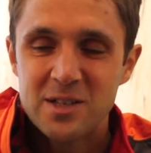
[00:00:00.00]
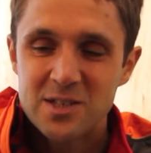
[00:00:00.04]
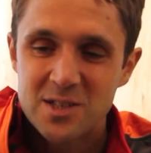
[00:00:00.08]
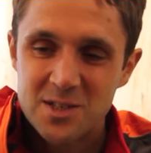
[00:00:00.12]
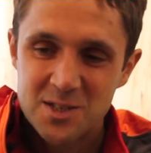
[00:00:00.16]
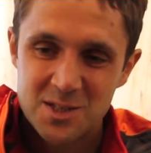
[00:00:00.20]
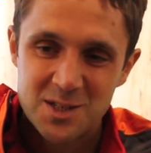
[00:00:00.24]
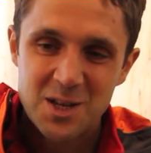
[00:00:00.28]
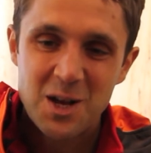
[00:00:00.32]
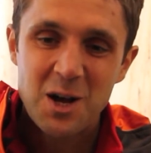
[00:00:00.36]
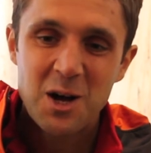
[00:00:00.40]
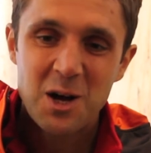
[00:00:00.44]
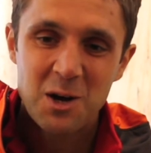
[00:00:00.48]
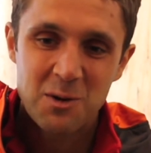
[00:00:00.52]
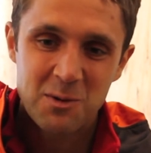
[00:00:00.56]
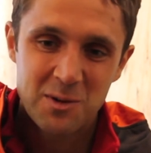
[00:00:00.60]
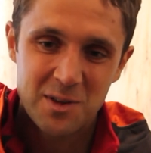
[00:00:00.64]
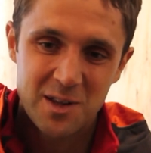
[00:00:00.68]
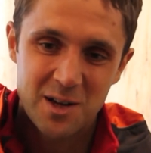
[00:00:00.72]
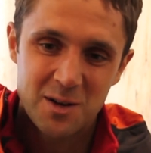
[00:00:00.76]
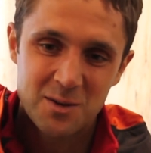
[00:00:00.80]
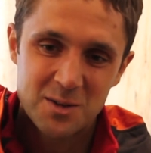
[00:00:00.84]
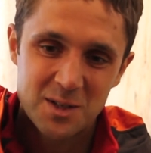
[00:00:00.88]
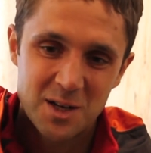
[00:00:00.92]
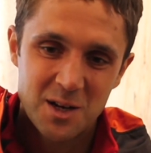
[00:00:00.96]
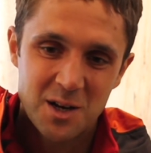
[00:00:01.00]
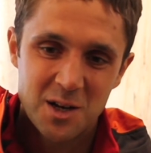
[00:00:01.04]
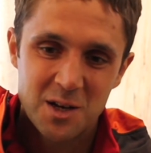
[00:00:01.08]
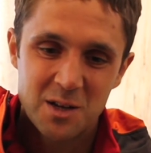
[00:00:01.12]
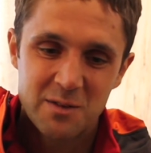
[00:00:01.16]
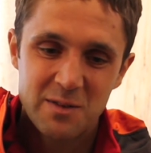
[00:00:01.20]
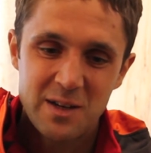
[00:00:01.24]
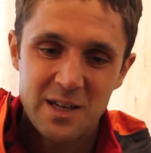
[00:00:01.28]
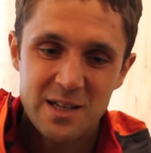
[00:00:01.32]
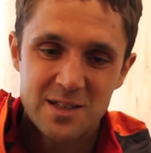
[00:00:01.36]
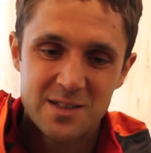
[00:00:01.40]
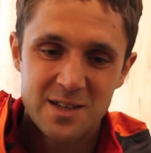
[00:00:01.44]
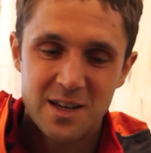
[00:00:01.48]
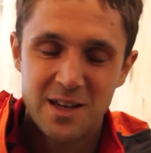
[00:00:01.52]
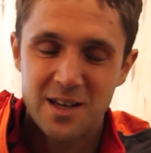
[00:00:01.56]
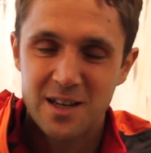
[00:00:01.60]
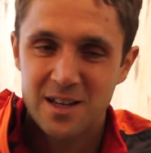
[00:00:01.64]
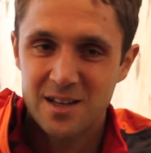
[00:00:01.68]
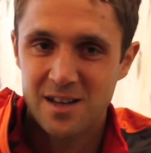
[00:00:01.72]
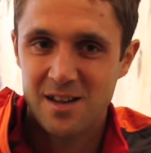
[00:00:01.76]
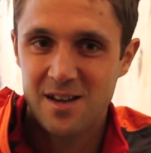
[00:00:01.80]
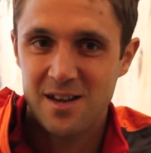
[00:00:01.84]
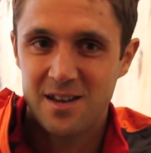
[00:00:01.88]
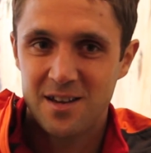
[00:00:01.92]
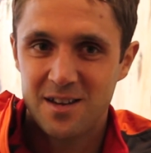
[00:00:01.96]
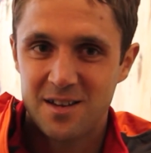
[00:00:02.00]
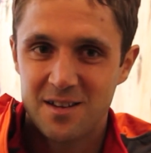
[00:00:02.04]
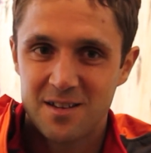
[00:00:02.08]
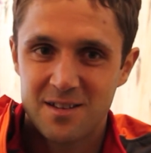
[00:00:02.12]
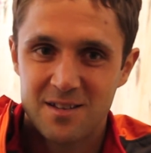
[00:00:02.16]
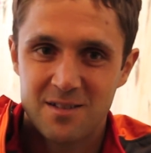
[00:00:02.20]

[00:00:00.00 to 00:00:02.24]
to start with, I was kind of eating like